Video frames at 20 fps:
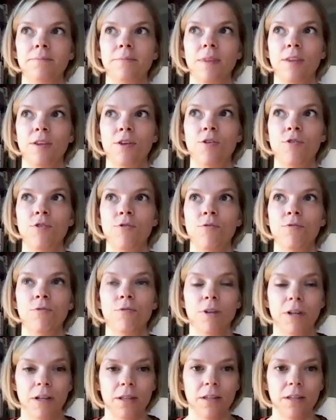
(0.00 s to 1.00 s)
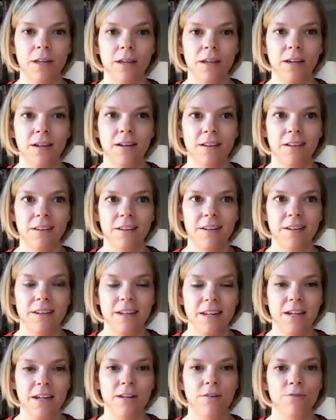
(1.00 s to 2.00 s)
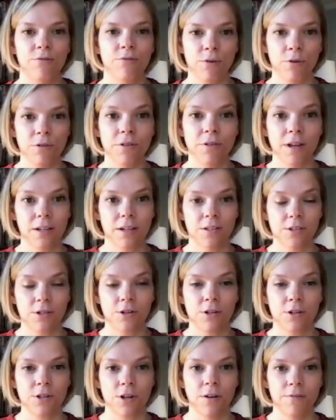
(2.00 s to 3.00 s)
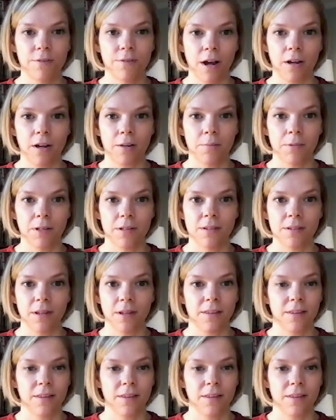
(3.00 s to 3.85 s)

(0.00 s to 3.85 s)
you really need full text search of documents, like